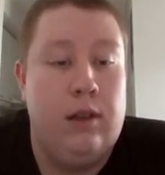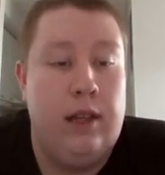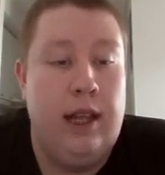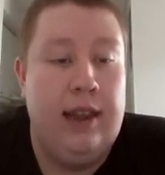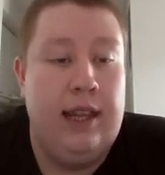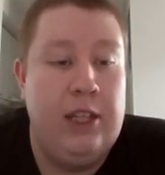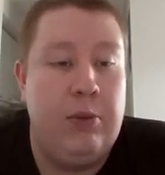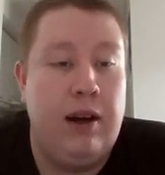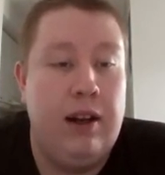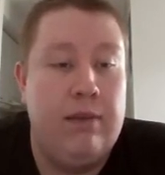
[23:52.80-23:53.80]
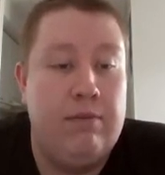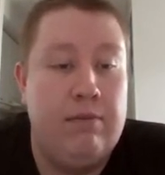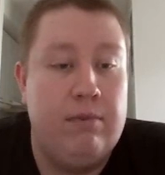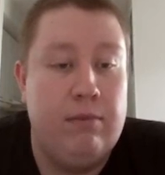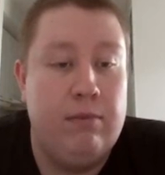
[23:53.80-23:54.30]
Then this one
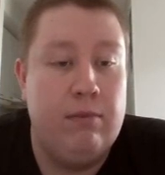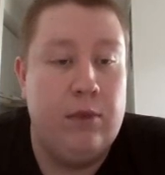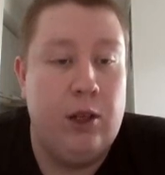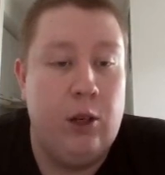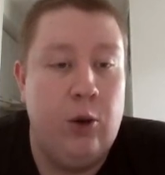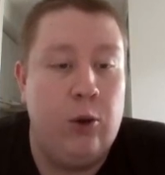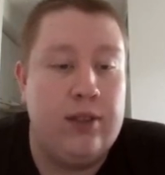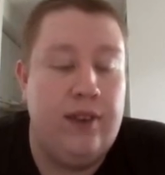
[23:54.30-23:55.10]
looks